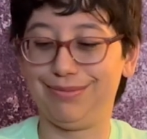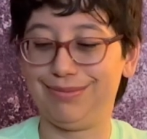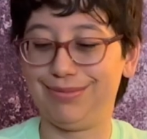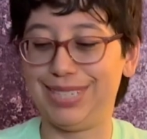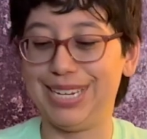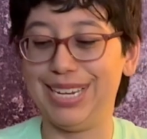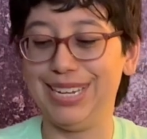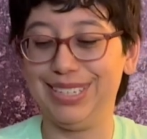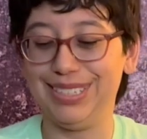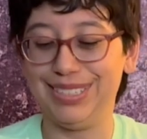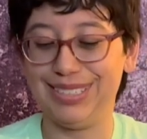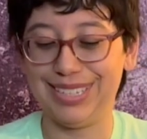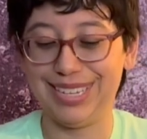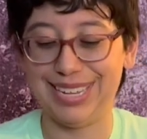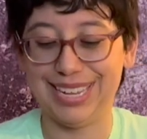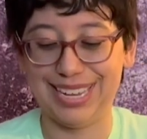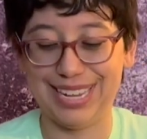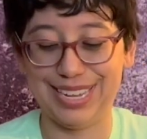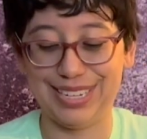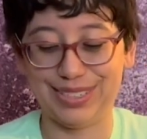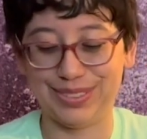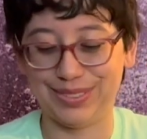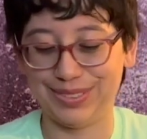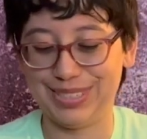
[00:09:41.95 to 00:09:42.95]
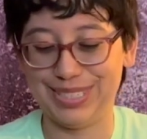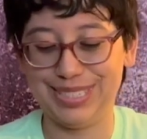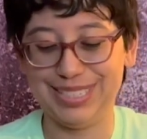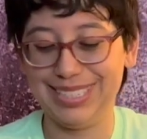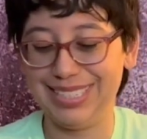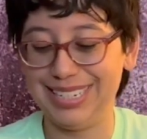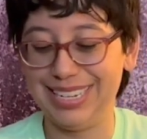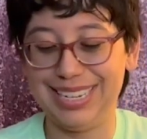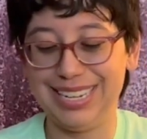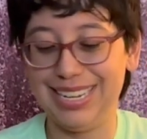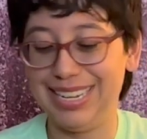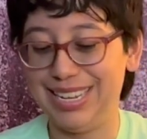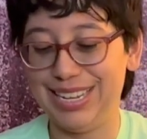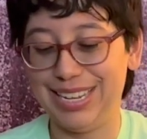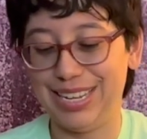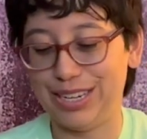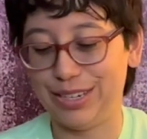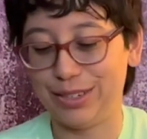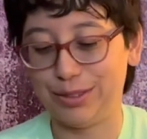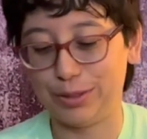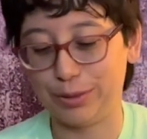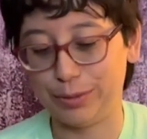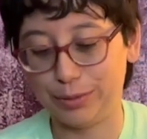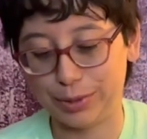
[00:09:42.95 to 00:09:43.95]
I
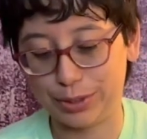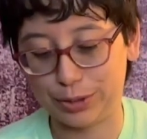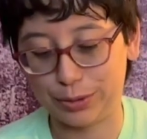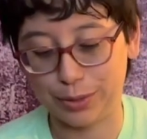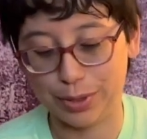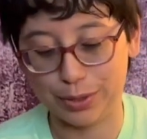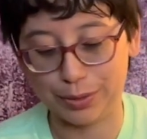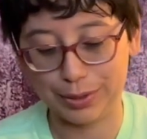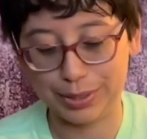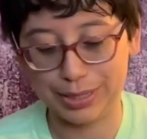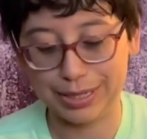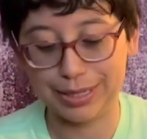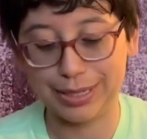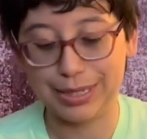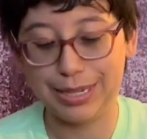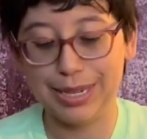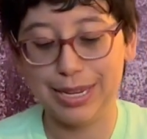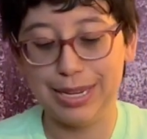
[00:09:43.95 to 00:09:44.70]
don't know what's wrong with it.